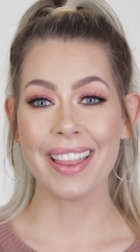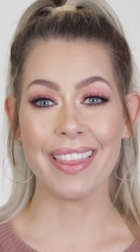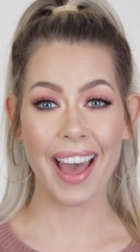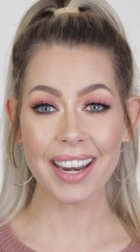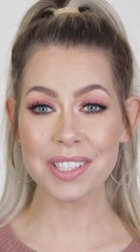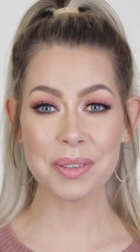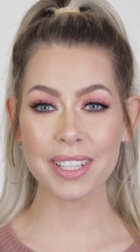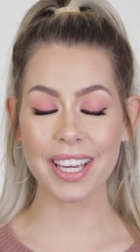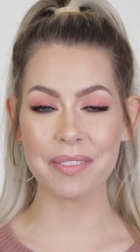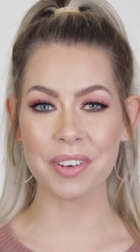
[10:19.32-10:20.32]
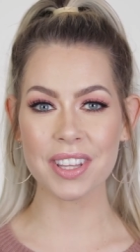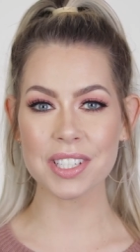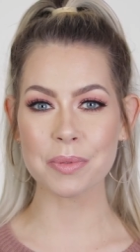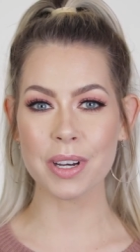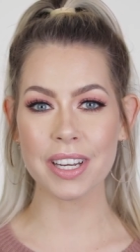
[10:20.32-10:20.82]
that is really it for
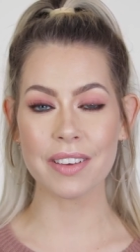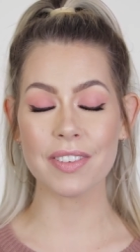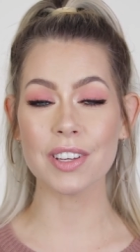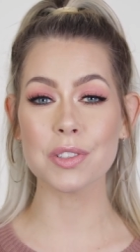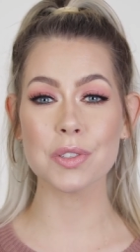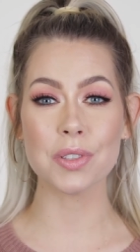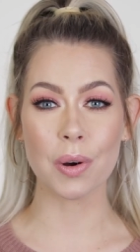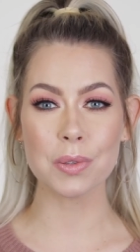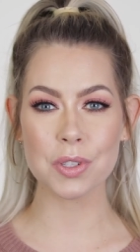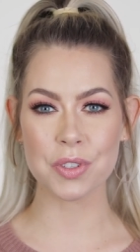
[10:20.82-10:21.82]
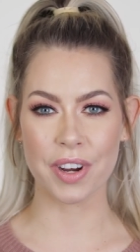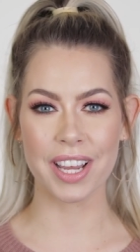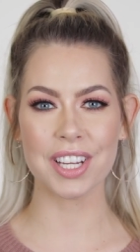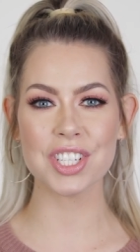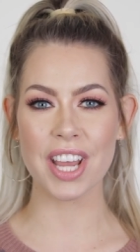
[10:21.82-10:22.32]
this one. It feels so
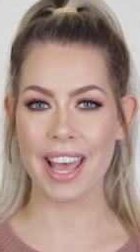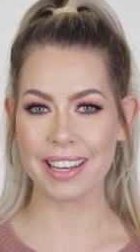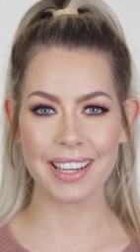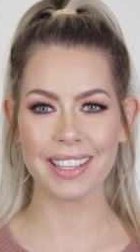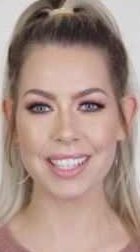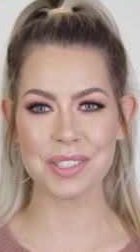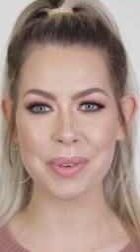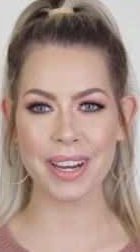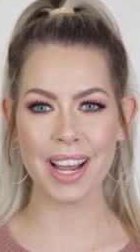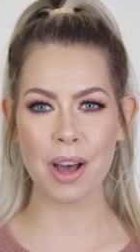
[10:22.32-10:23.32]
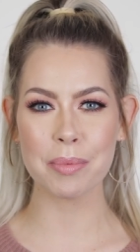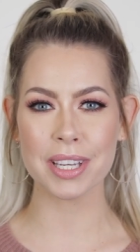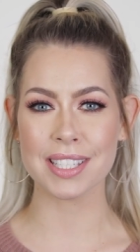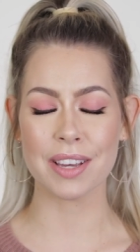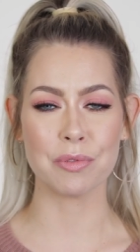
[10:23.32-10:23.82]
strange ending this right now
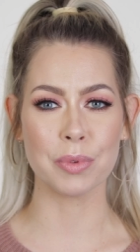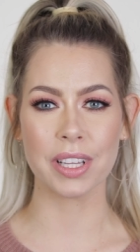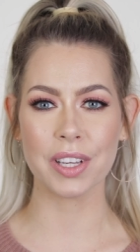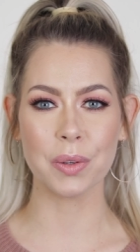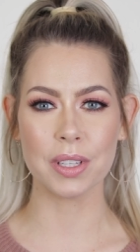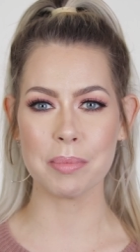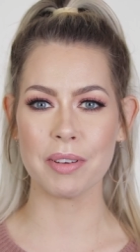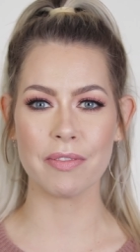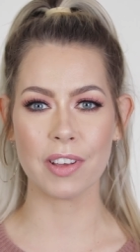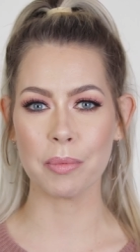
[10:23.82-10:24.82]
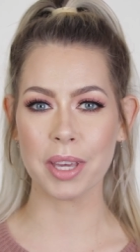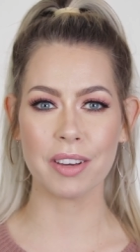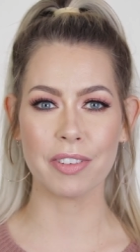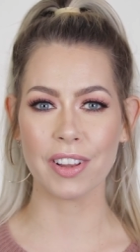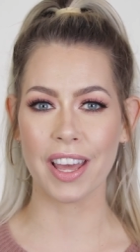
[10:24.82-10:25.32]
because I've really only been
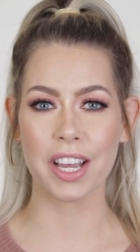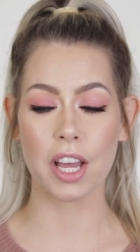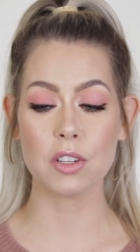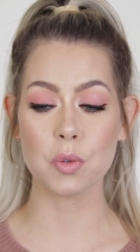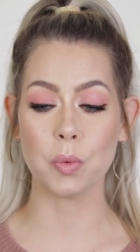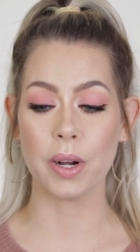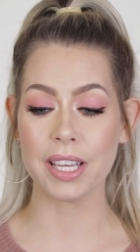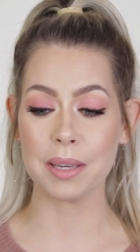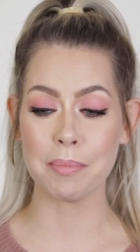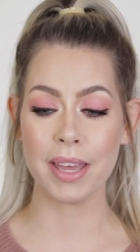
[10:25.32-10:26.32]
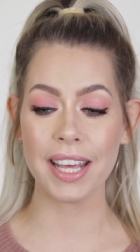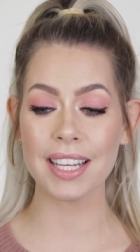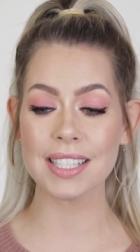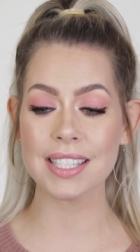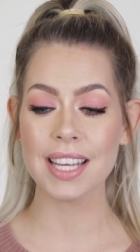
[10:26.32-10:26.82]
filming for like 20
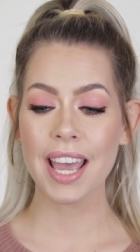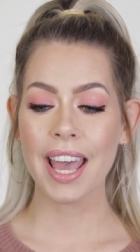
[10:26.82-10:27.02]
minutes.